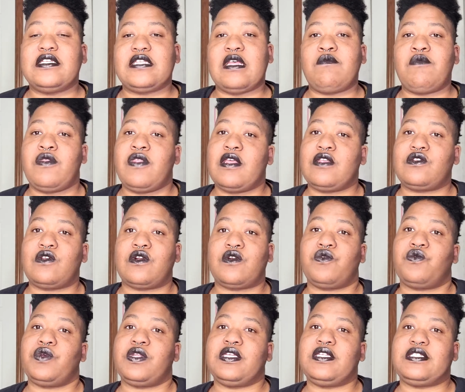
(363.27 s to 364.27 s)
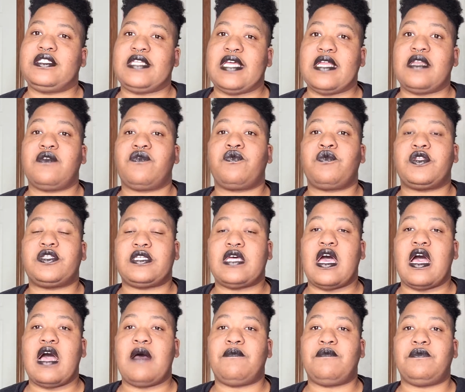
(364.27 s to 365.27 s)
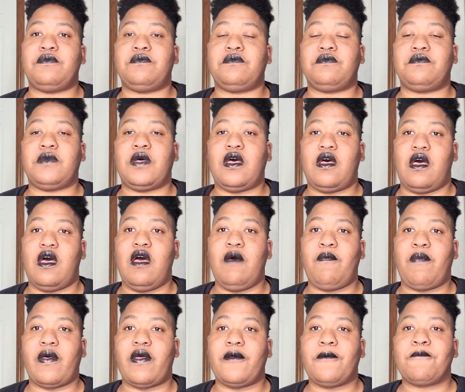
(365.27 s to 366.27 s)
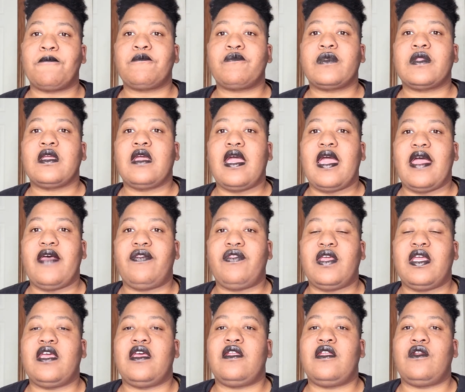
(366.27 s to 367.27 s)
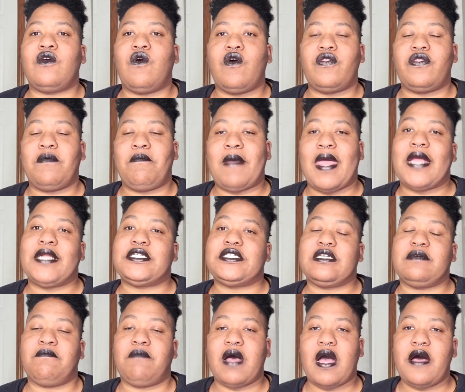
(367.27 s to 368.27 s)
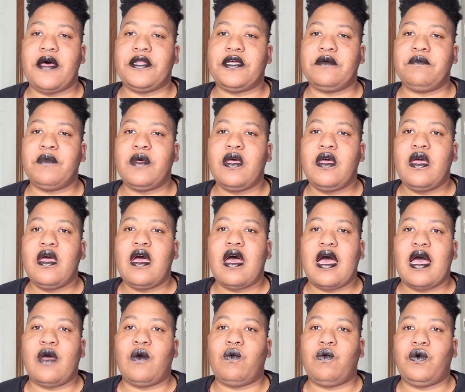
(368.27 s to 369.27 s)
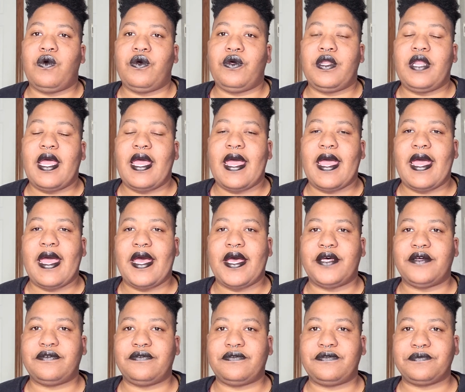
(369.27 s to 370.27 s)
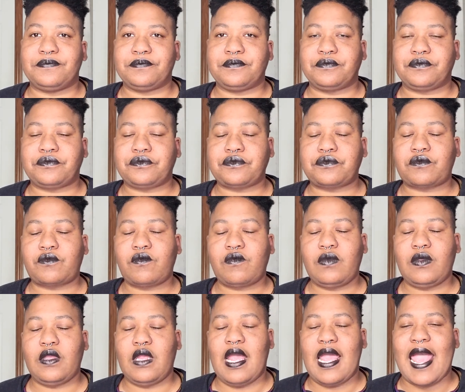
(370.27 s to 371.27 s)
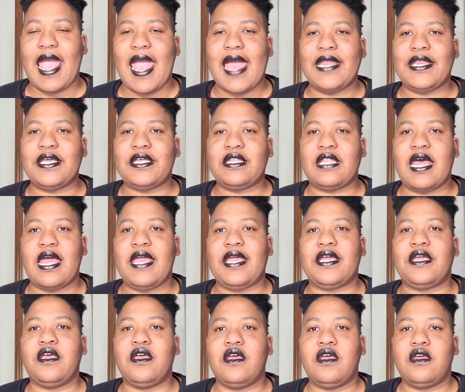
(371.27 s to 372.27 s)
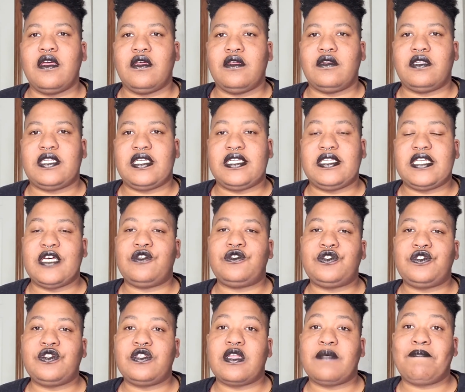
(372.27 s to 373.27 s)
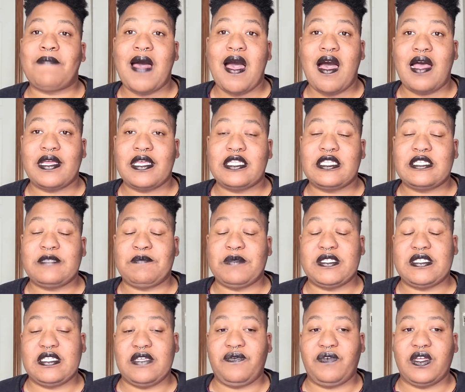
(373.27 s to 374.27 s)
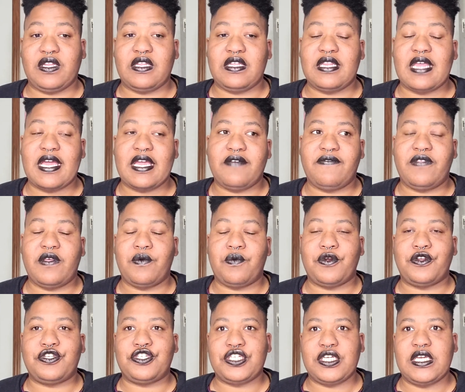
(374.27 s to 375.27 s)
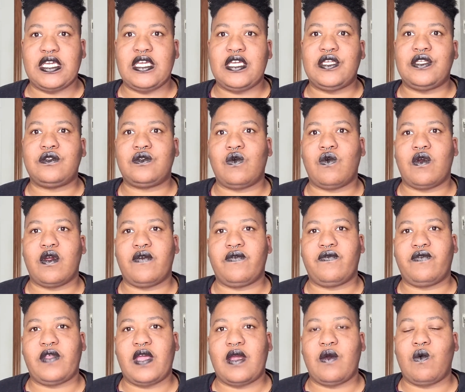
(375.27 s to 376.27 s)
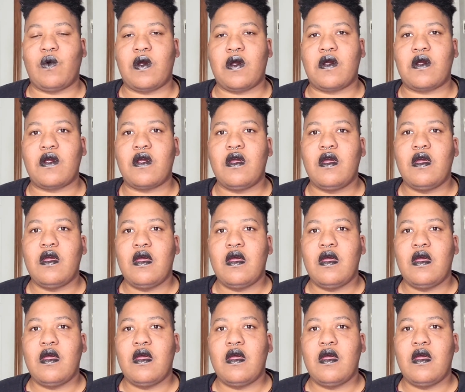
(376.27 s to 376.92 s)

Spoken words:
something that's going to really stand it from the top up. And then on the matching bottom, I would have added like details to the pocket specifically, like if they were jeans or if they were